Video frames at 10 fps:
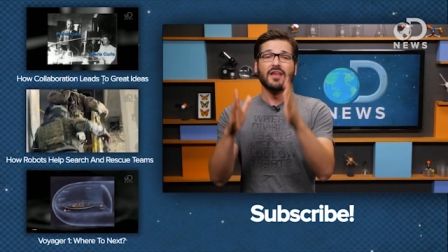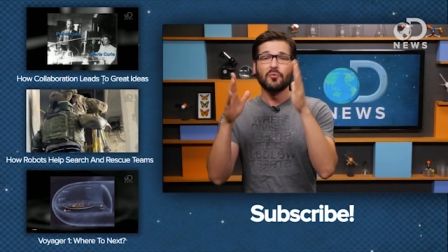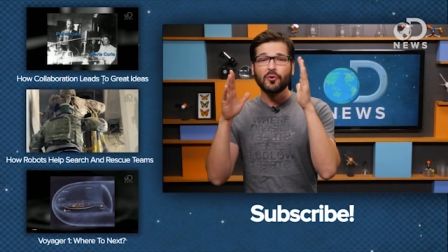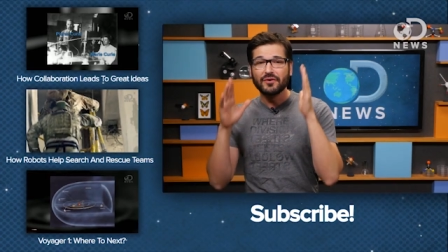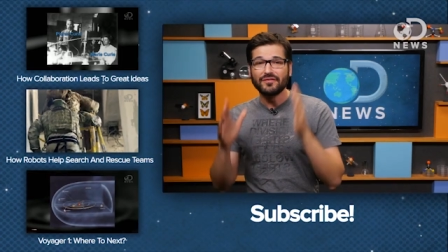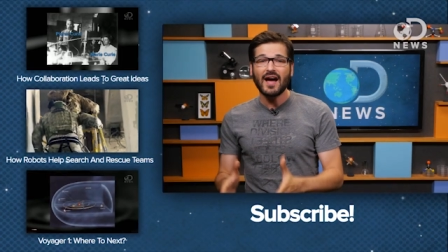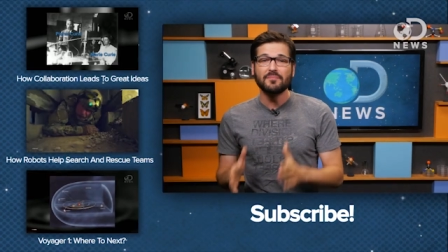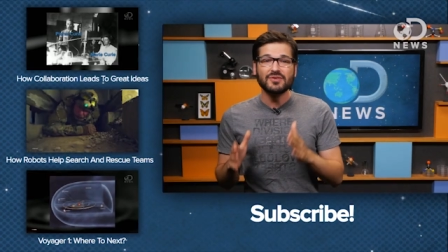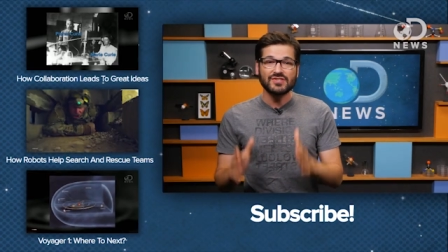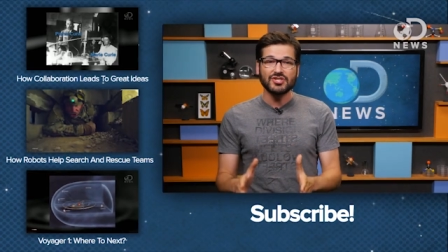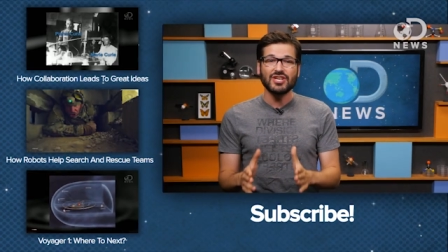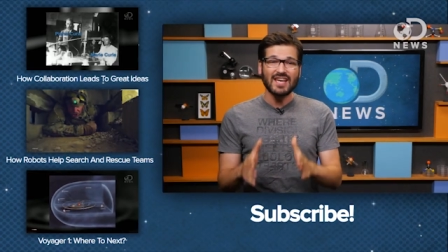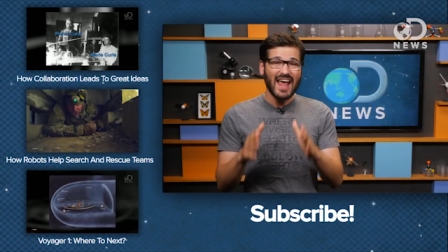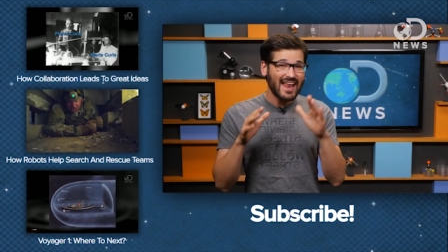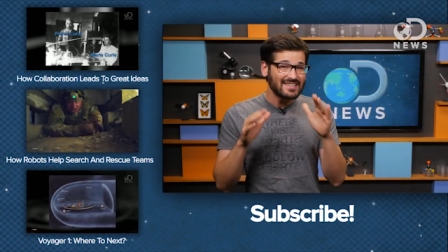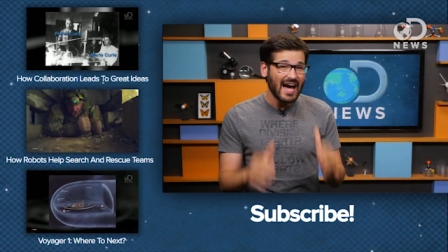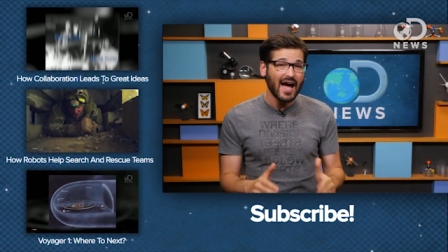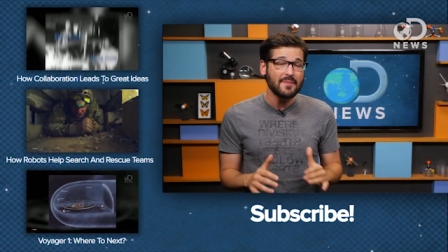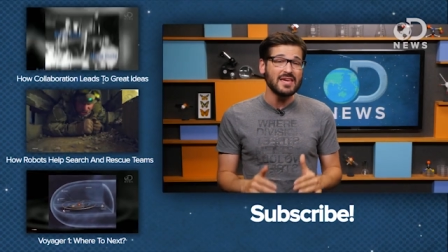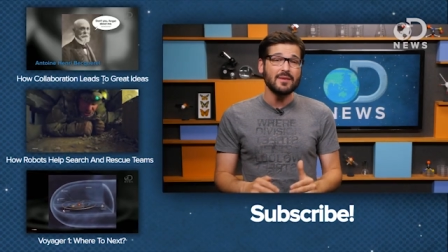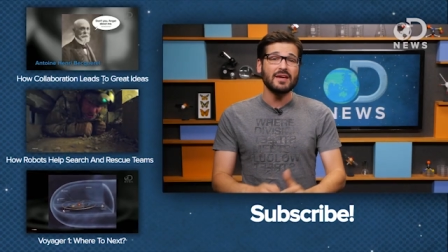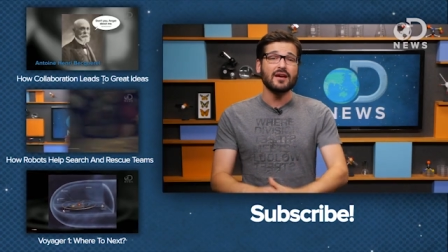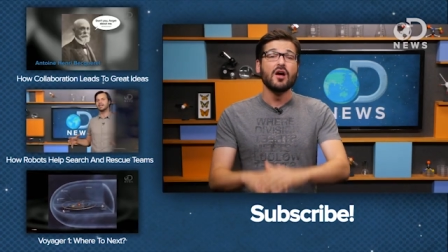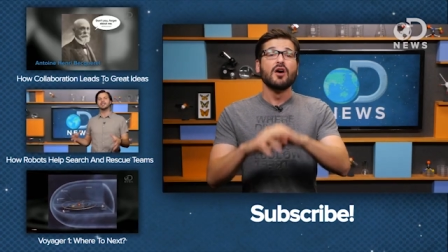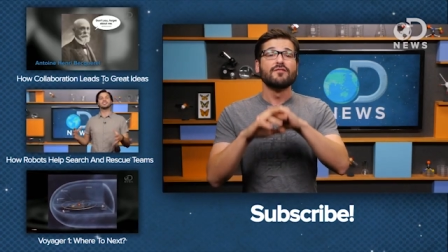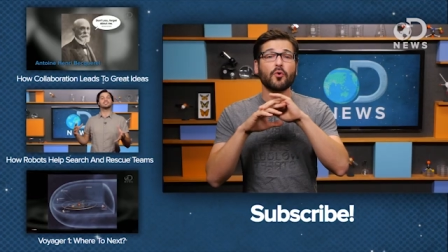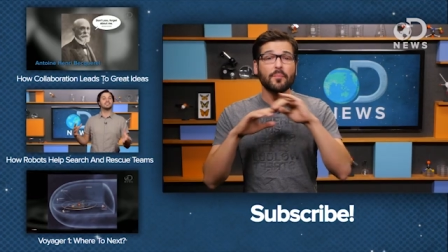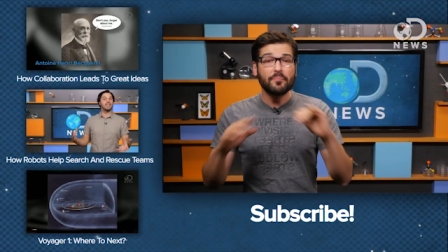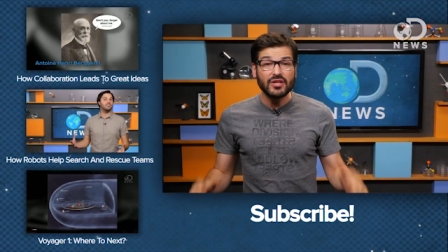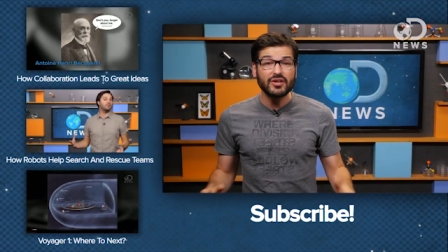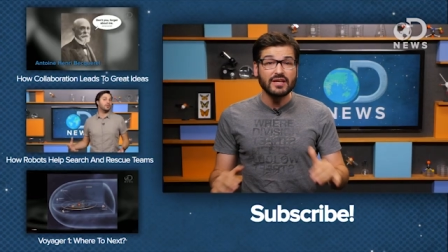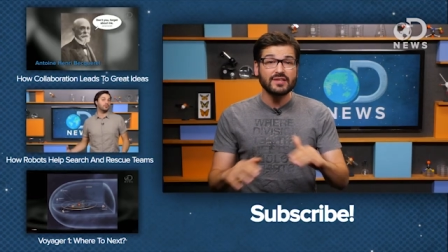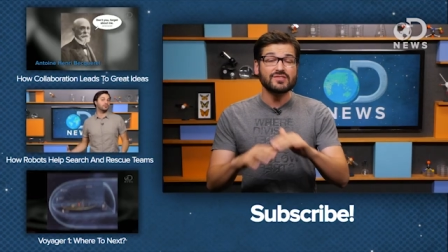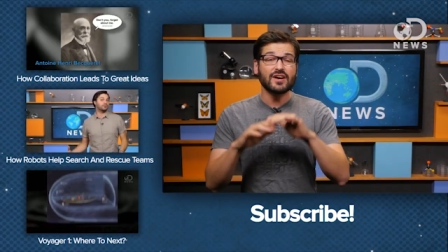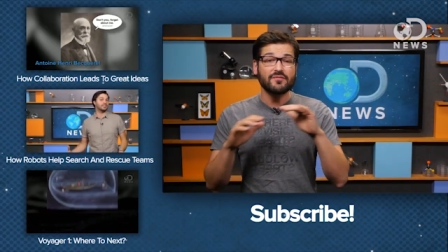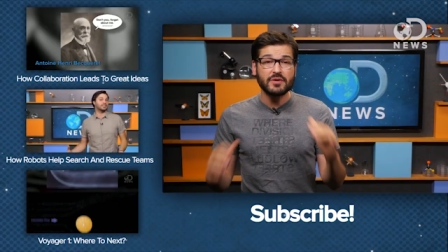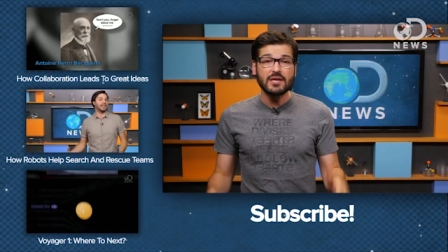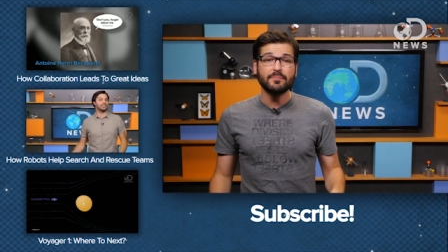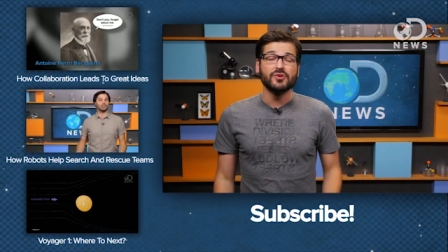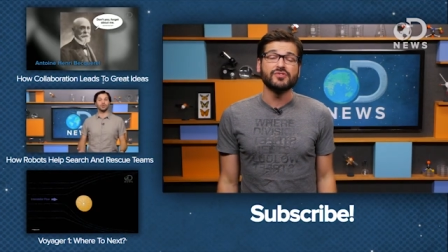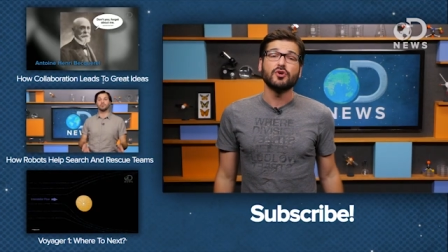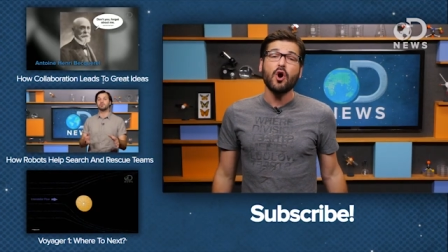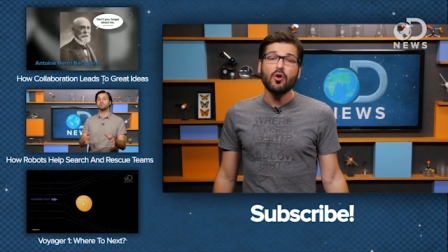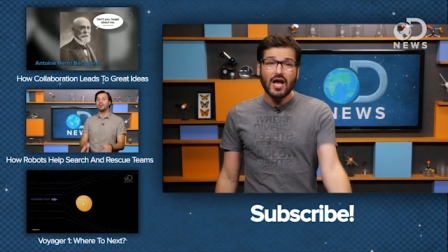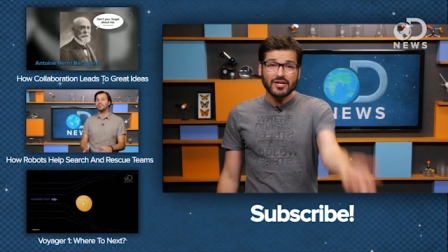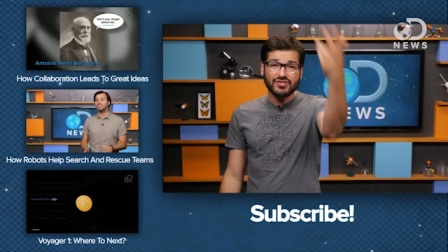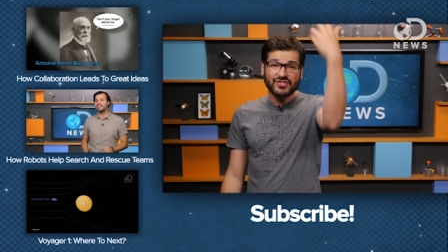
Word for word: that will provide positioning and timekeeping for billions of people. So go launch a